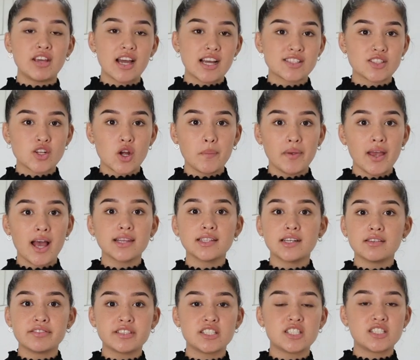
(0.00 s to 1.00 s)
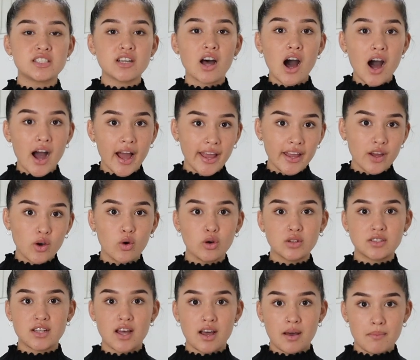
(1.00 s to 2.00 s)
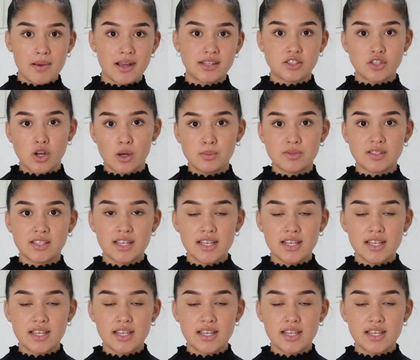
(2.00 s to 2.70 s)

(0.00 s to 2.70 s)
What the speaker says: you guys know me, I love to tie or tuck my tops